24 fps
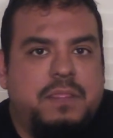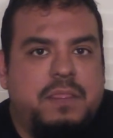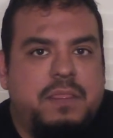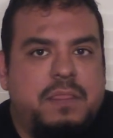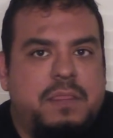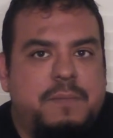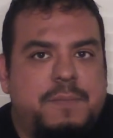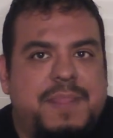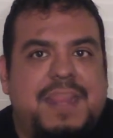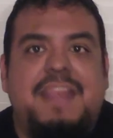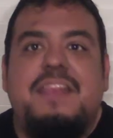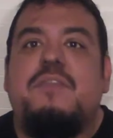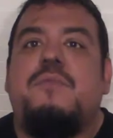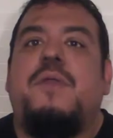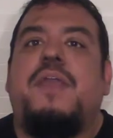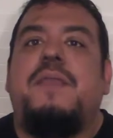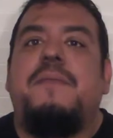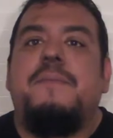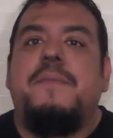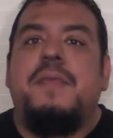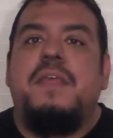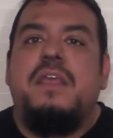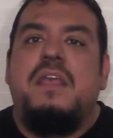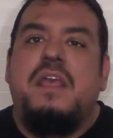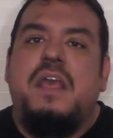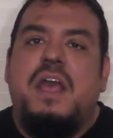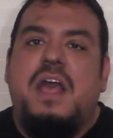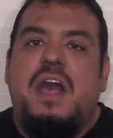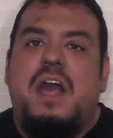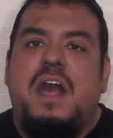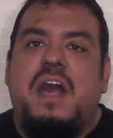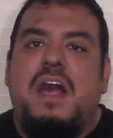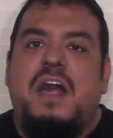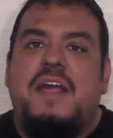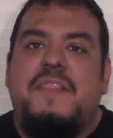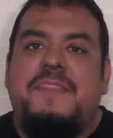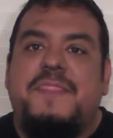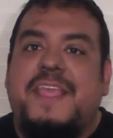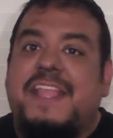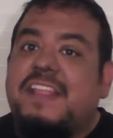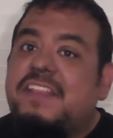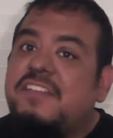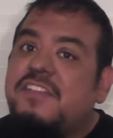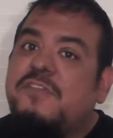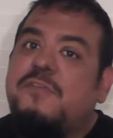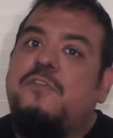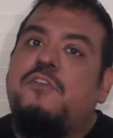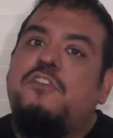But anyway,
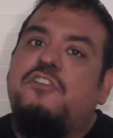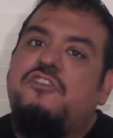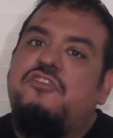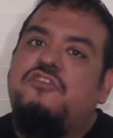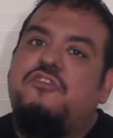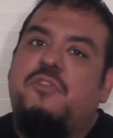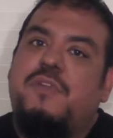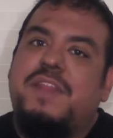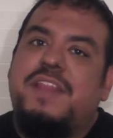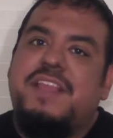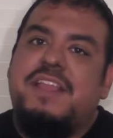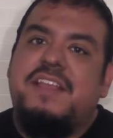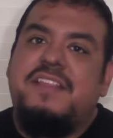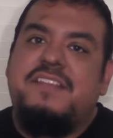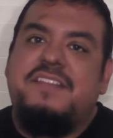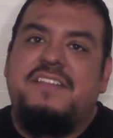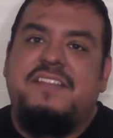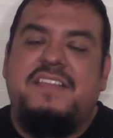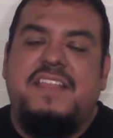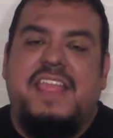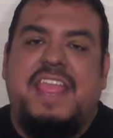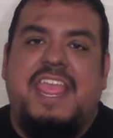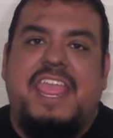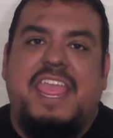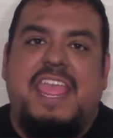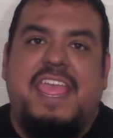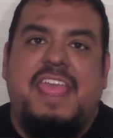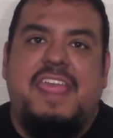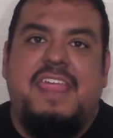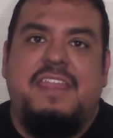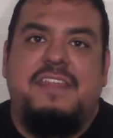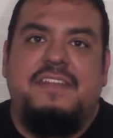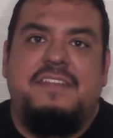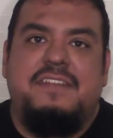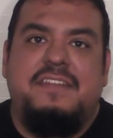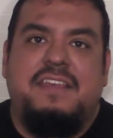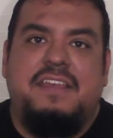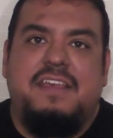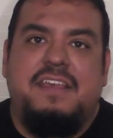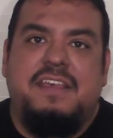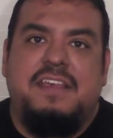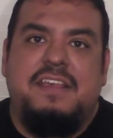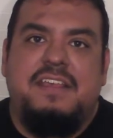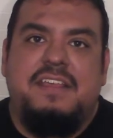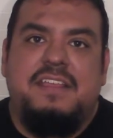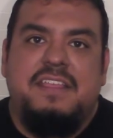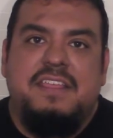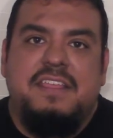thanks for joining us, and
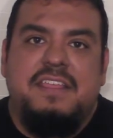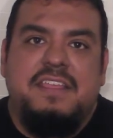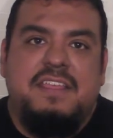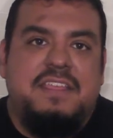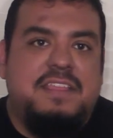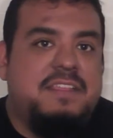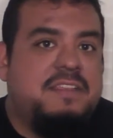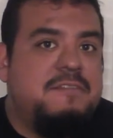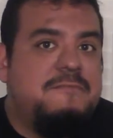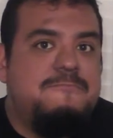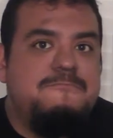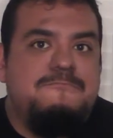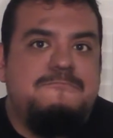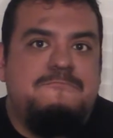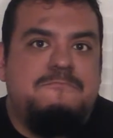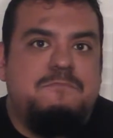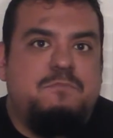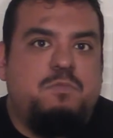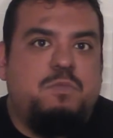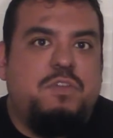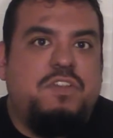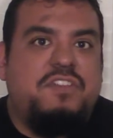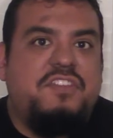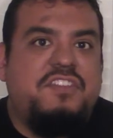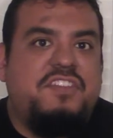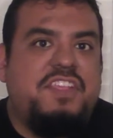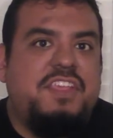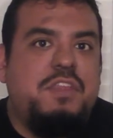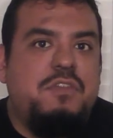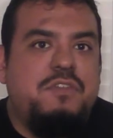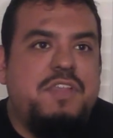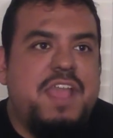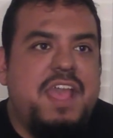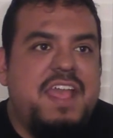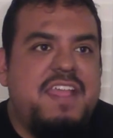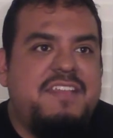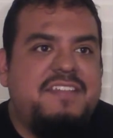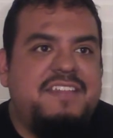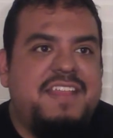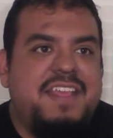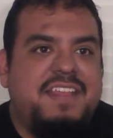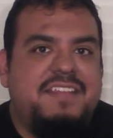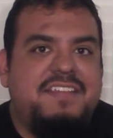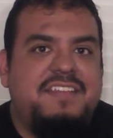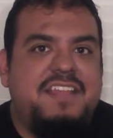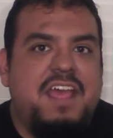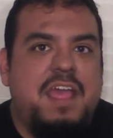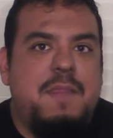we'll see you guys
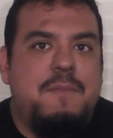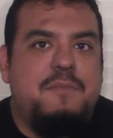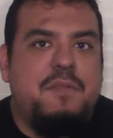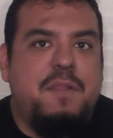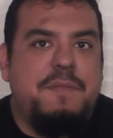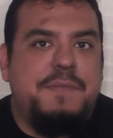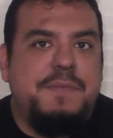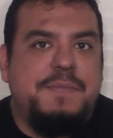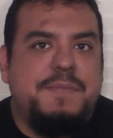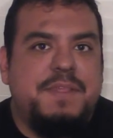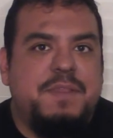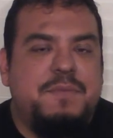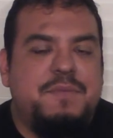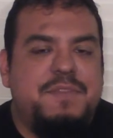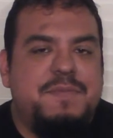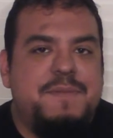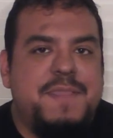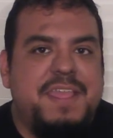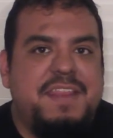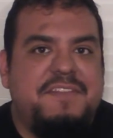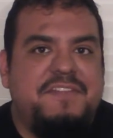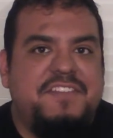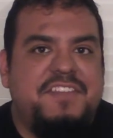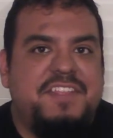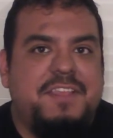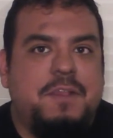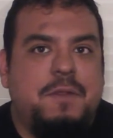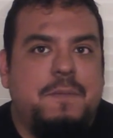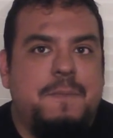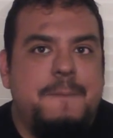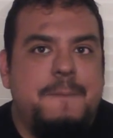next time, probably with Man of Steel.